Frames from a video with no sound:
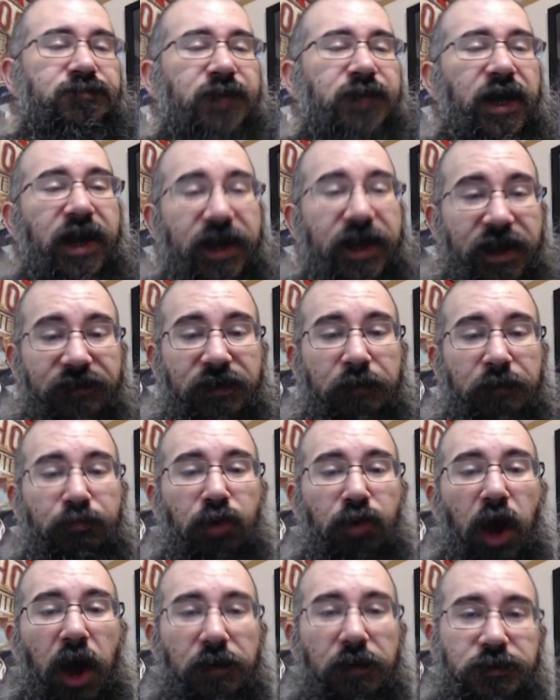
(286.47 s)
And I give them
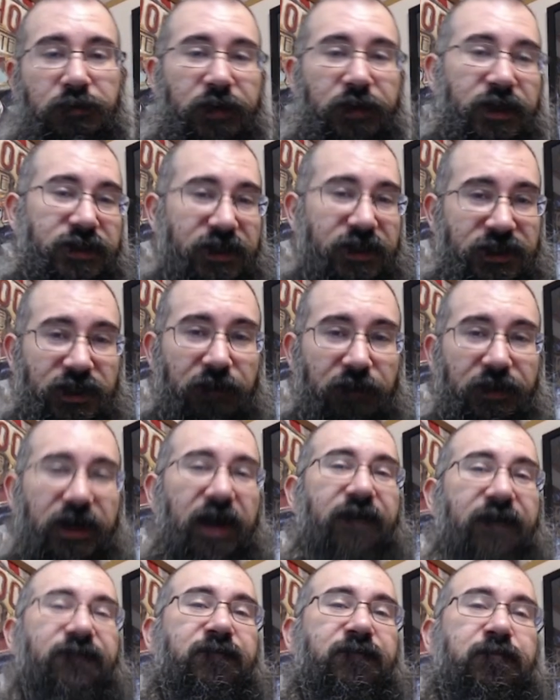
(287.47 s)
props because that's something
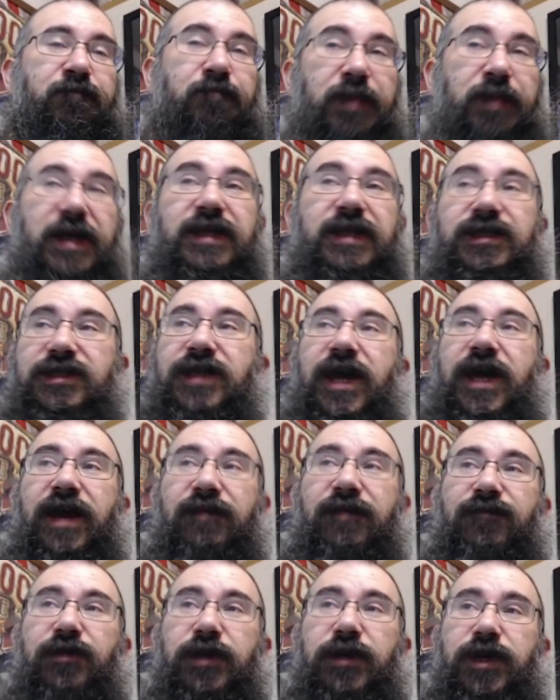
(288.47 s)
I've been
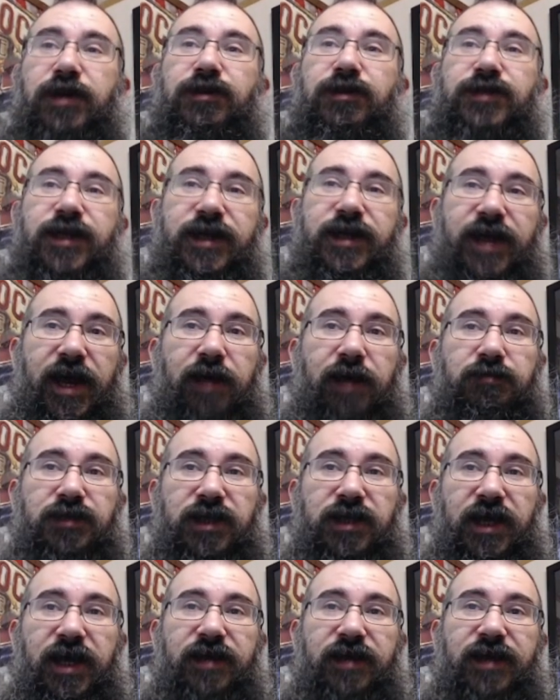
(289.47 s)
saying for years that games
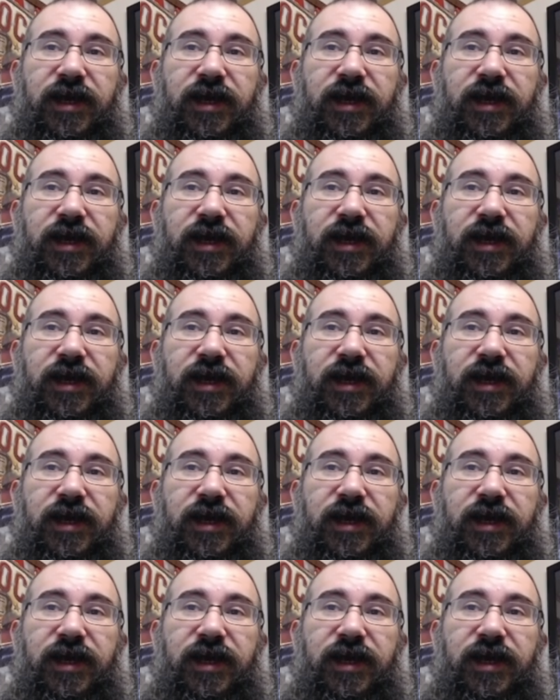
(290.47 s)
need.